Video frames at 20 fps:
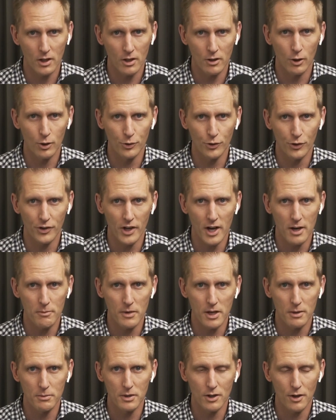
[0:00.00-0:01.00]
close us out
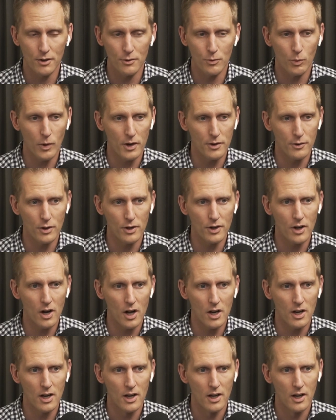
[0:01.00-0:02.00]
maybe on whether or
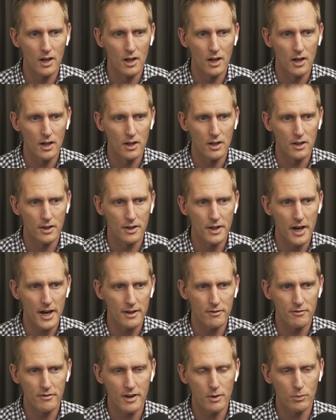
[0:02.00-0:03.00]
not that
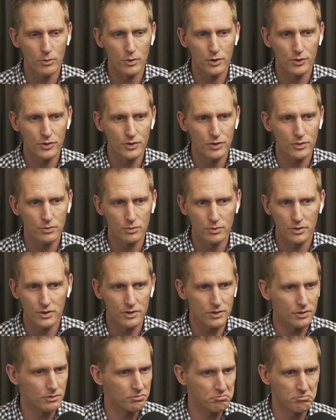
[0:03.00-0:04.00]
event
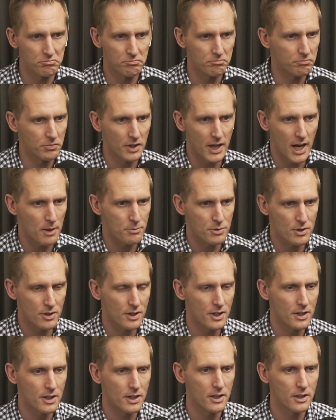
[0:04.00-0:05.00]
was captured
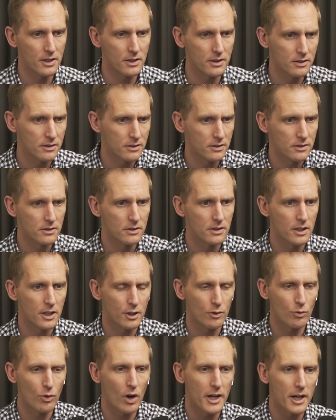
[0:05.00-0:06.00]
in a
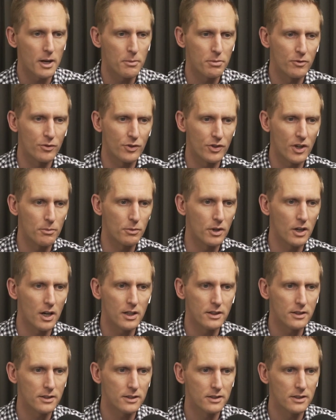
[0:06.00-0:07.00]
write-up of some
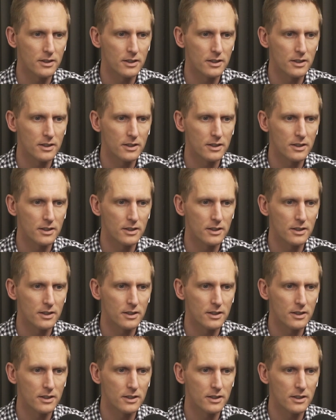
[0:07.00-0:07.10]
kind?